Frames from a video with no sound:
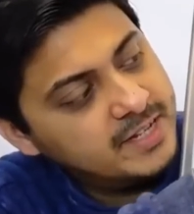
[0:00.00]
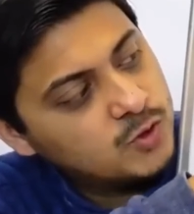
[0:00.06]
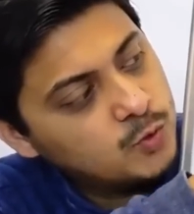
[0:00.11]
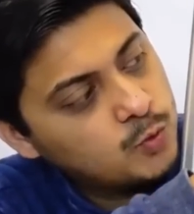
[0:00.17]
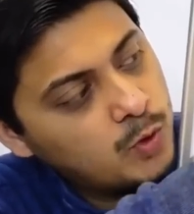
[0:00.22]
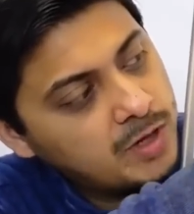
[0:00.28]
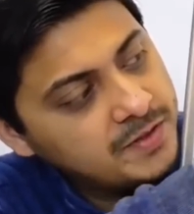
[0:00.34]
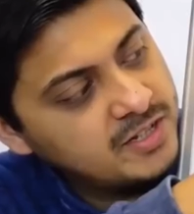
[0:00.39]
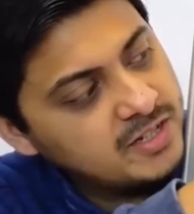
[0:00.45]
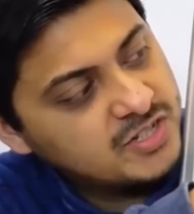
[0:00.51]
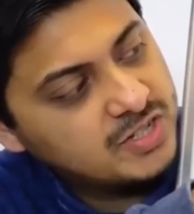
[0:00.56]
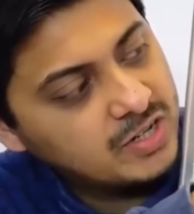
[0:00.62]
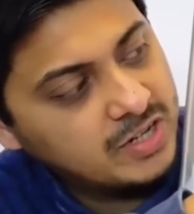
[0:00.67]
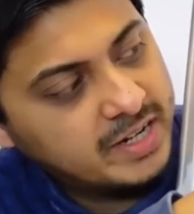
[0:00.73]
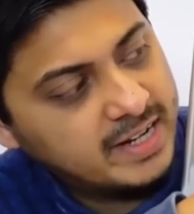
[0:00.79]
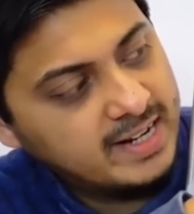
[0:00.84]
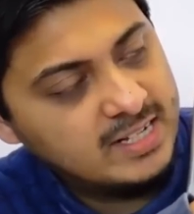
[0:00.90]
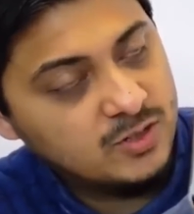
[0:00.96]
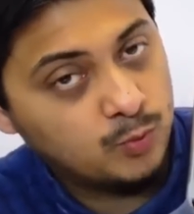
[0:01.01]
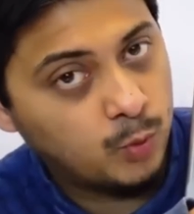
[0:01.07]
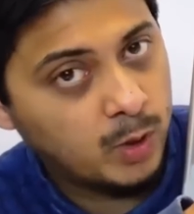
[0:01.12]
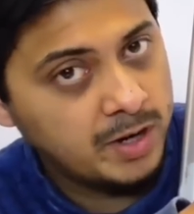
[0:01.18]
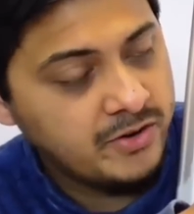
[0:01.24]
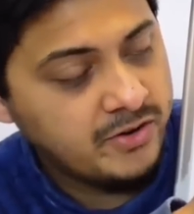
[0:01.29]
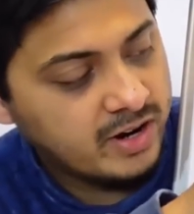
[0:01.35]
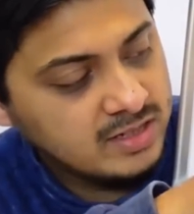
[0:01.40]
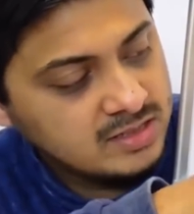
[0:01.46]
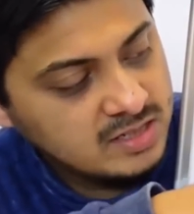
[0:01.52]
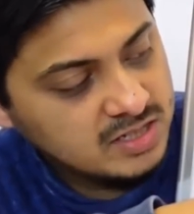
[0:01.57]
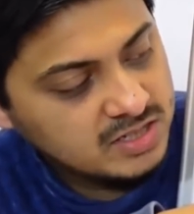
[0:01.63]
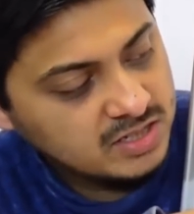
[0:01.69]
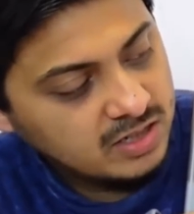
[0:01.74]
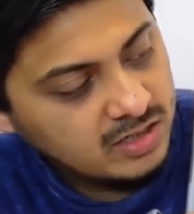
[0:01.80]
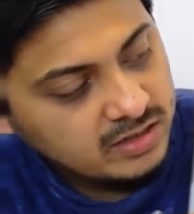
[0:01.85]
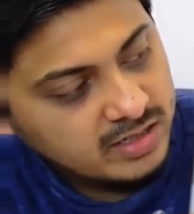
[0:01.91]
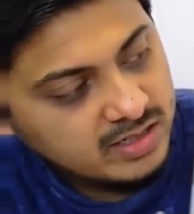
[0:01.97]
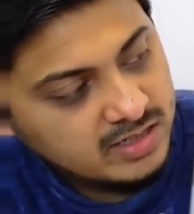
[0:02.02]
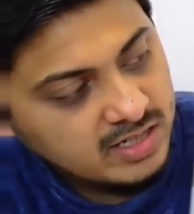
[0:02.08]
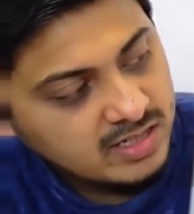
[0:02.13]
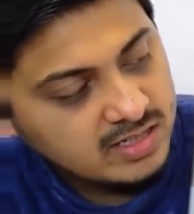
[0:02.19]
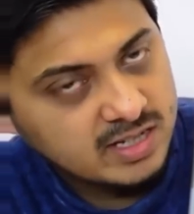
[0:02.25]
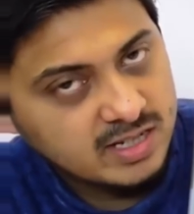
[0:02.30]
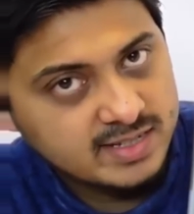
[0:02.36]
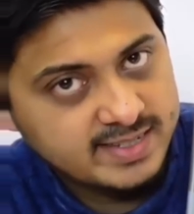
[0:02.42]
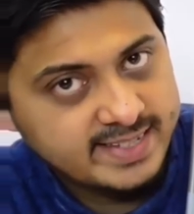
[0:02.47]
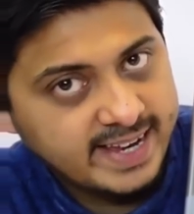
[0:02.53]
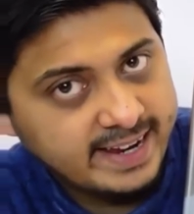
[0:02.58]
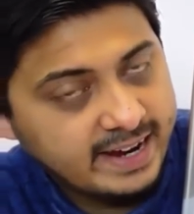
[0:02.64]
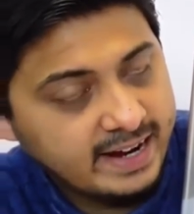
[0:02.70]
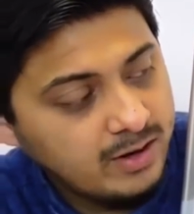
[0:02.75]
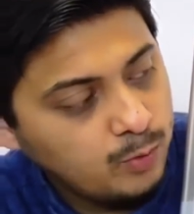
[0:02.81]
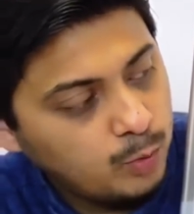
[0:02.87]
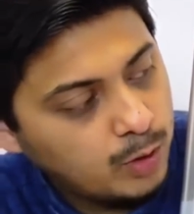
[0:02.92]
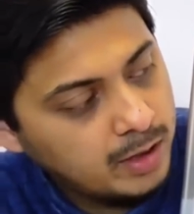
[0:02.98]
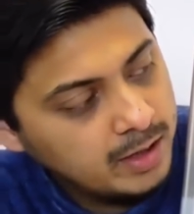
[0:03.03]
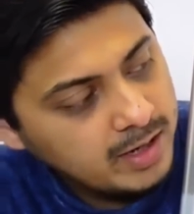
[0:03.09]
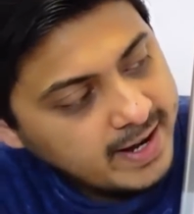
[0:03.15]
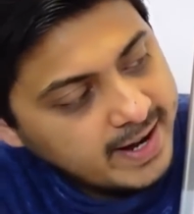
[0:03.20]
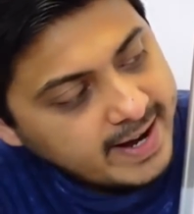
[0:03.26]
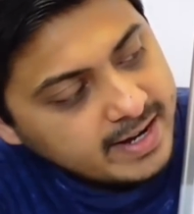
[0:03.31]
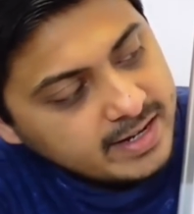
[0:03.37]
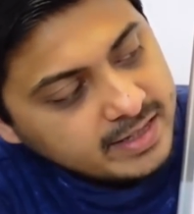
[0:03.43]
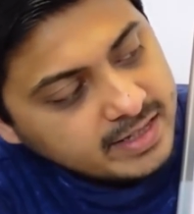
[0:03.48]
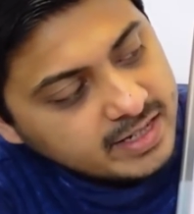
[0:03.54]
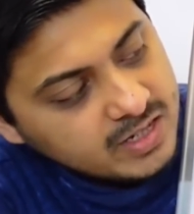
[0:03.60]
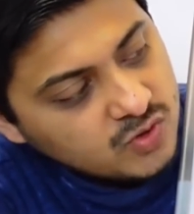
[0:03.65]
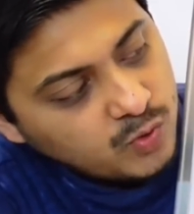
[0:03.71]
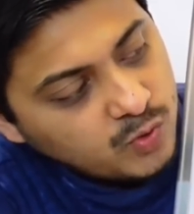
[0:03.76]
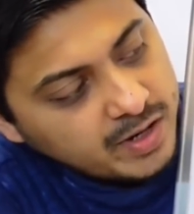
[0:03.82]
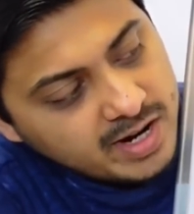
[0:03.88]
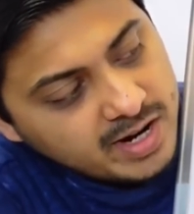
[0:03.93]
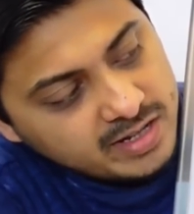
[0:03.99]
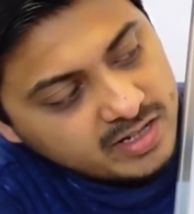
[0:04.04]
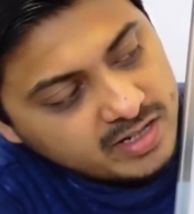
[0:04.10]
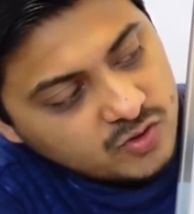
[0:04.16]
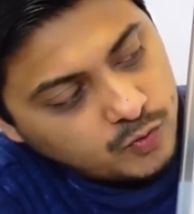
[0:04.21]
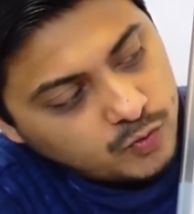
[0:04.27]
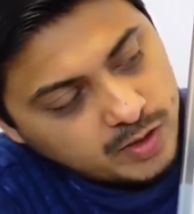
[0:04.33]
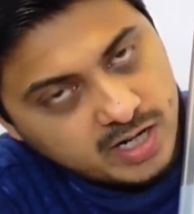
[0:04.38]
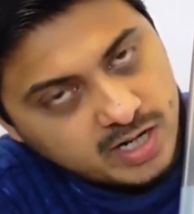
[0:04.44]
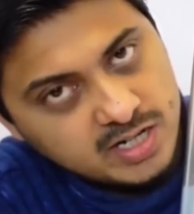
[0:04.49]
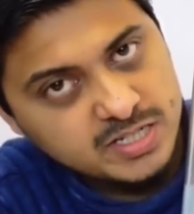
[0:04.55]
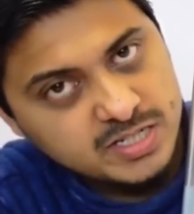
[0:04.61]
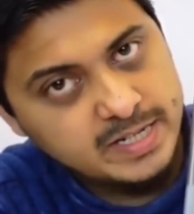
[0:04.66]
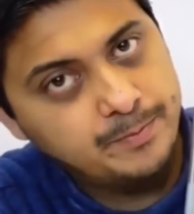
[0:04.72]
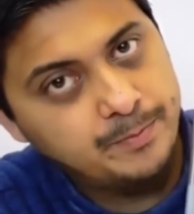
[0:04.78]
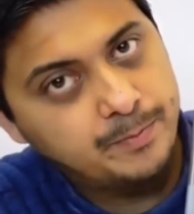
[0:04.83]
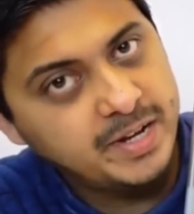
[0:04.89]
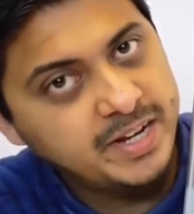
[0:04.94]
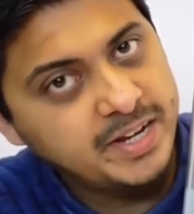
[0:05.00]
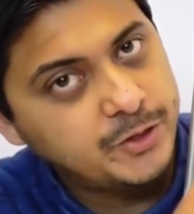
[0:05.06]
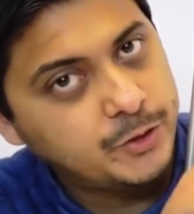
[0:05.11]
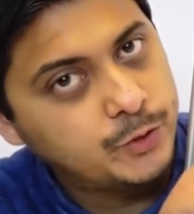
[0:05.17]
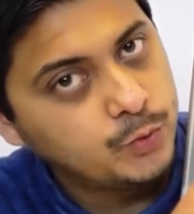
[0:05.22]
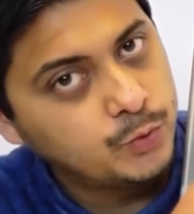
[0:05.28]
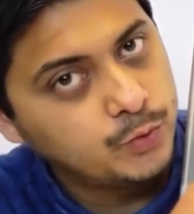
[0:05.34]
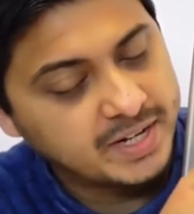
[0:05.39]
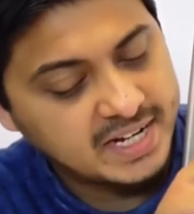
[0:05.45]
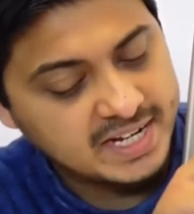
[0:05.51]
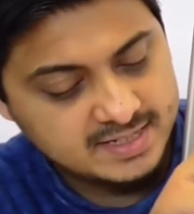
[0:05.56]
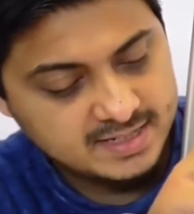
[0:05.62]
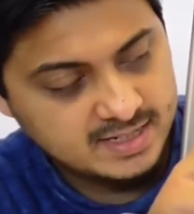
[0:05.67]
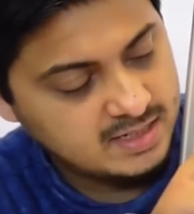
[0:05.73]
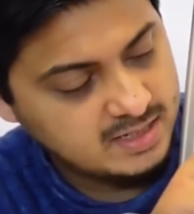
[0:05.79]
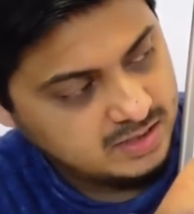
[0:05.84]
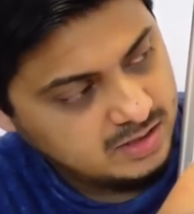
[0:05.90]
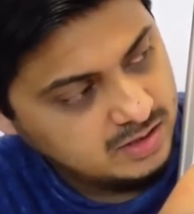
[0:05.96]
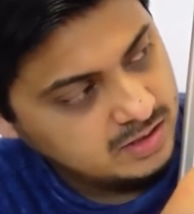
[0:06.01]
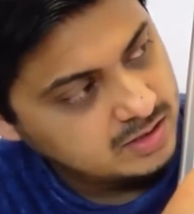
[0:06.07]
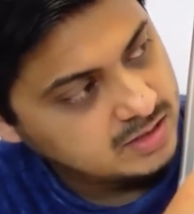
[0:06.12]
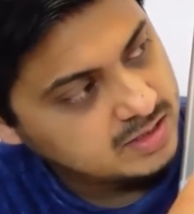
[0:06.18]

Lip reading: circle is 1 transistor, this is the second one, and this one are simply 2 resistors.